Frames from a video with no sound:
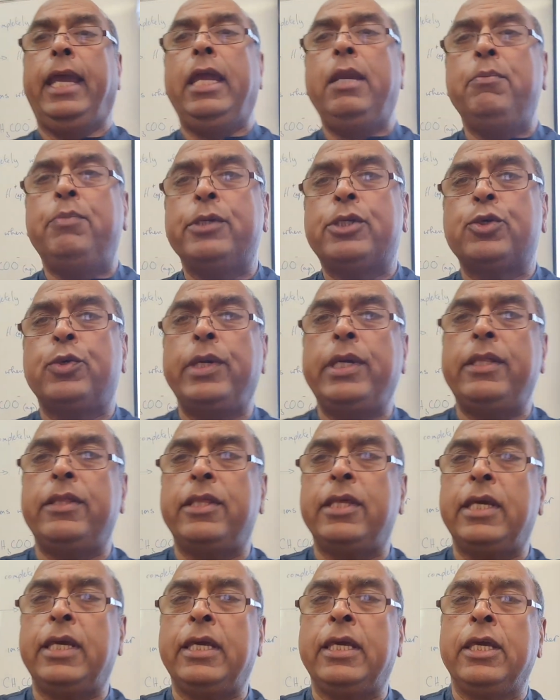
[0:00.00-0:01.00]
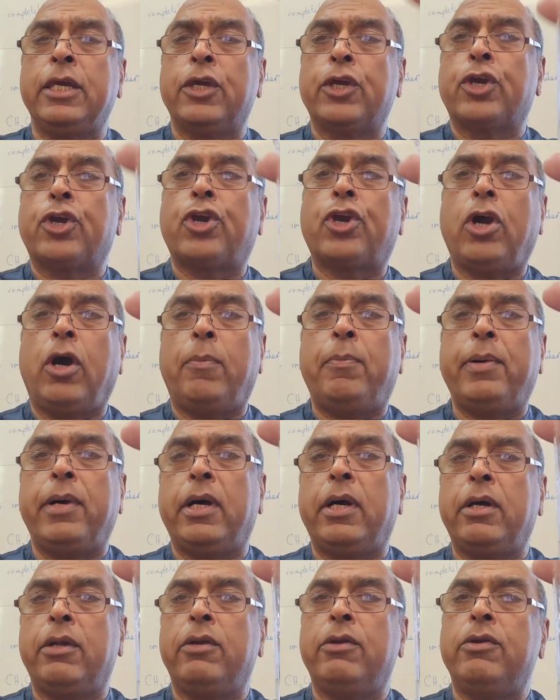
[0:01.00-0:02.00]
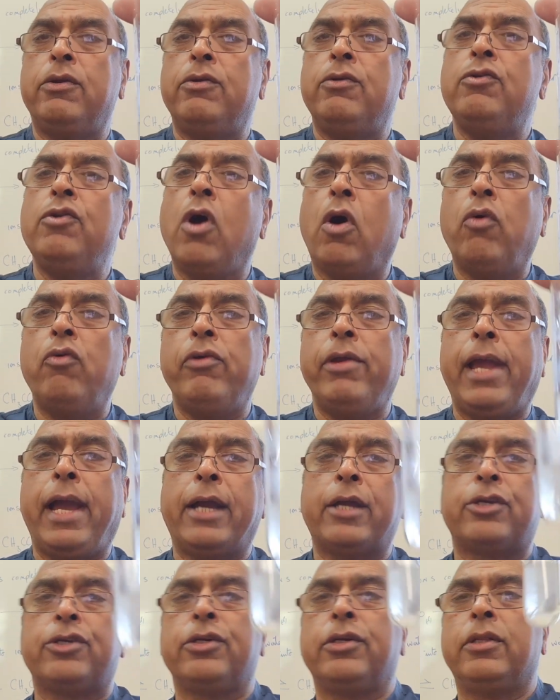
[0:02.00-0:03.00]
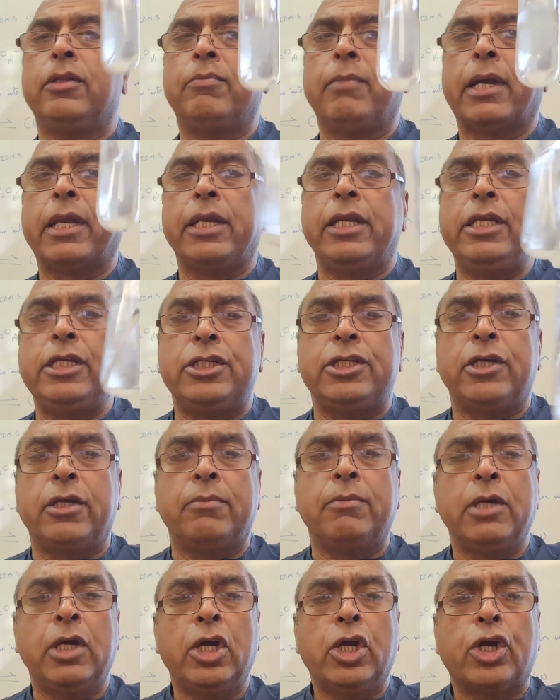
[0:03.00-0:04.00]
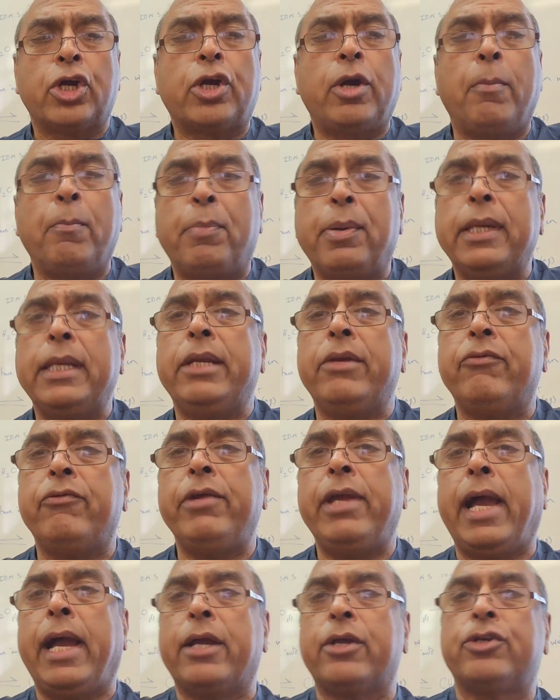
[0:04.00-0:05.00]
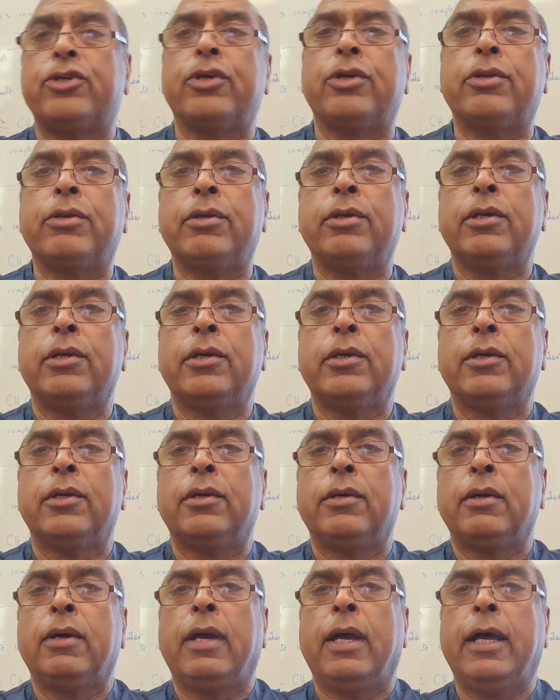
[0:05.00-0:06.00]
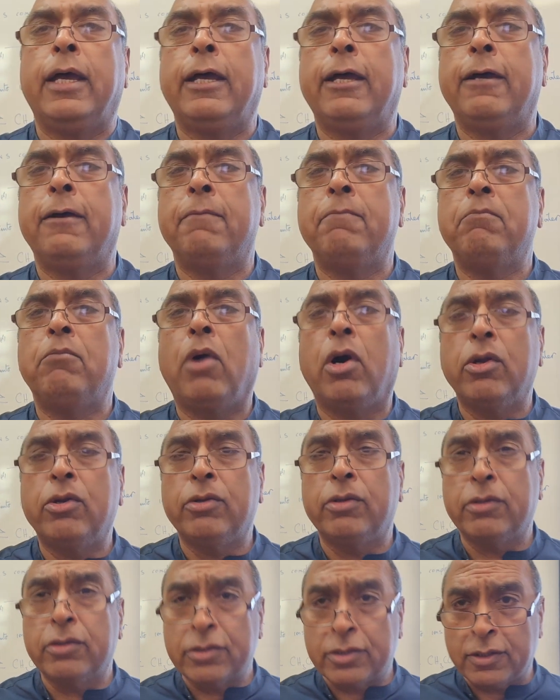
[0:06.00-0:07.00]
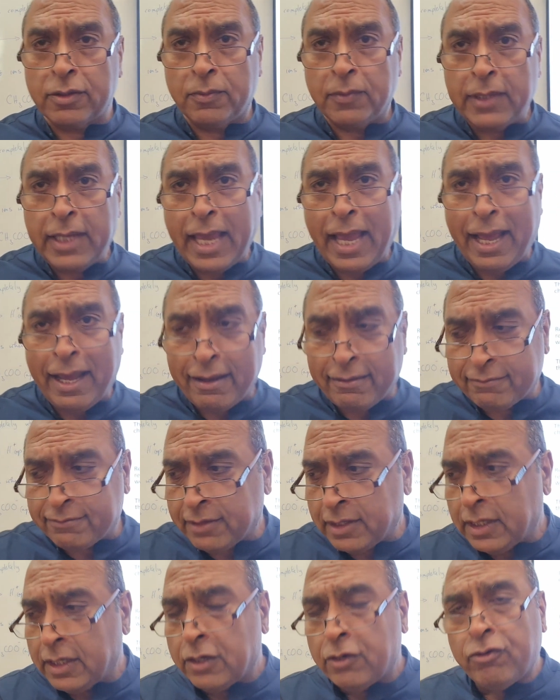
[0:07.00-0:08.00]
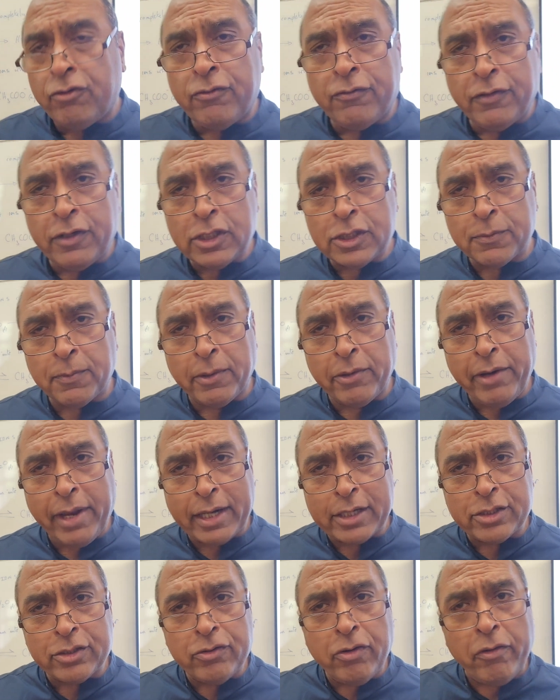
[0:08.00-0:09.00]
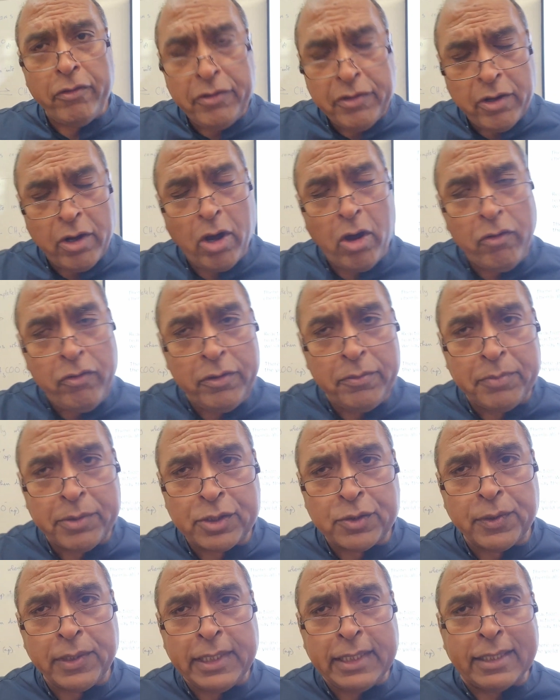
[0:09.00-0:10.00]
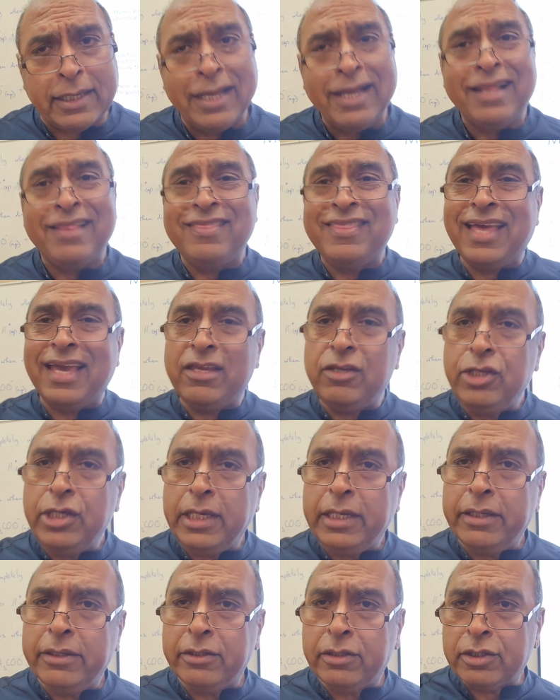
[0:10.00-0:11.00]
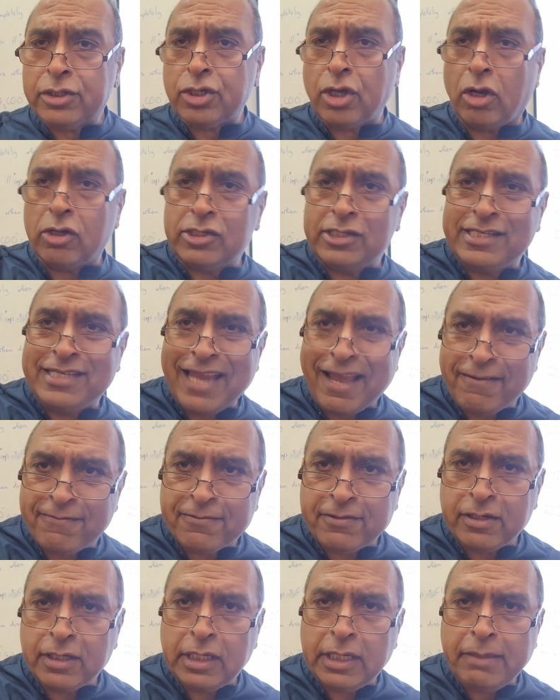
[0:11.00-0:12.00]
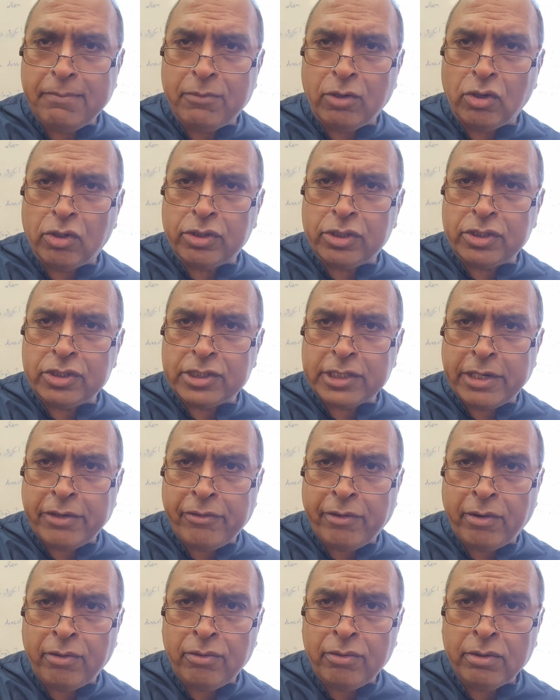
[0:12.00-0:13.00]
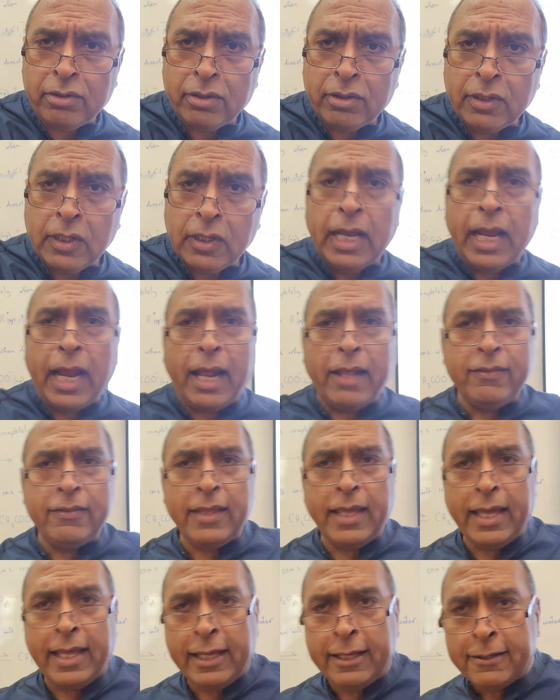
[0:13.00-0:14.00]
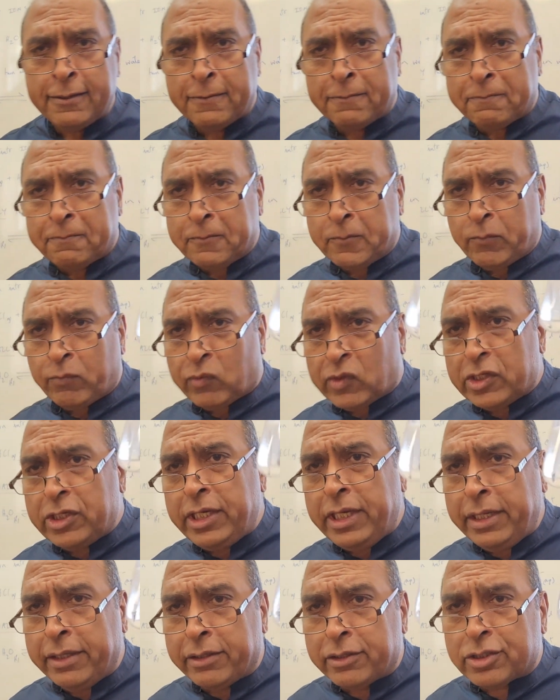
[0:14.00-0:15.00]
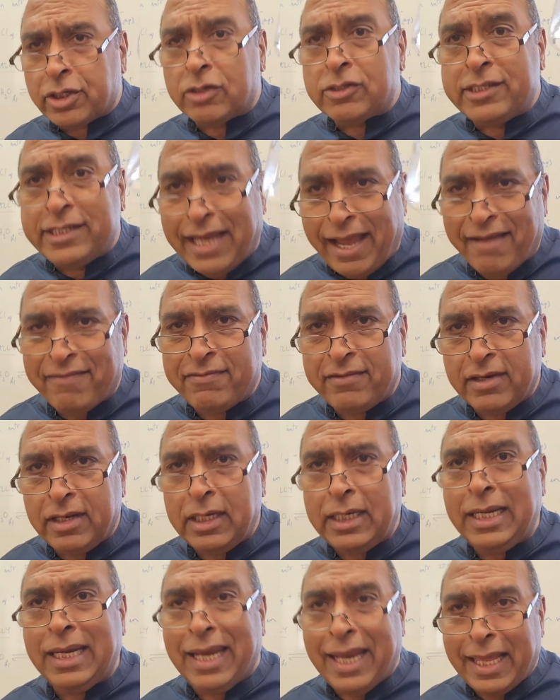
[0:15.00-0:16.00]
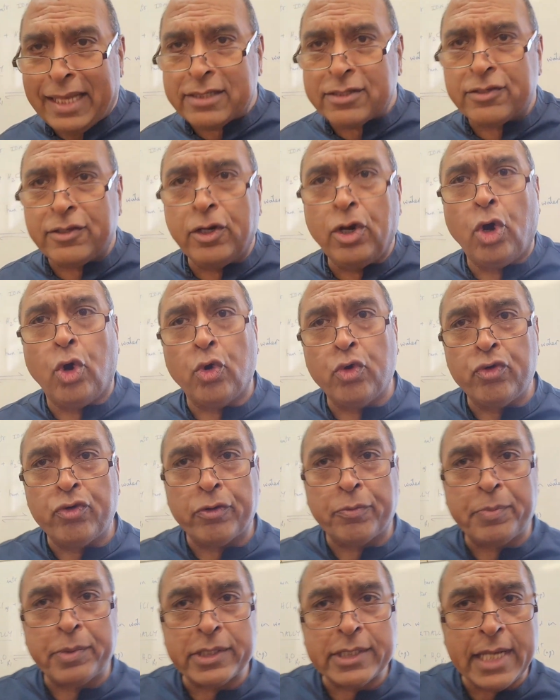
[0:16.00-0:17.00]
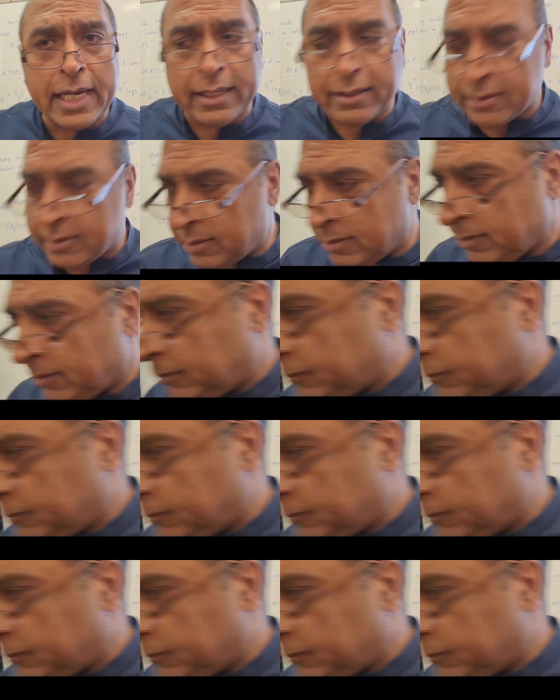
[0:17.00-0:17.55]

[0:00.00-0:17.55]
the copper no reaction and the magnesium complete reaction models that we have. Reversible reactions are in between. Their yields are definitely more than 0, and their yields are definitely less than 100%.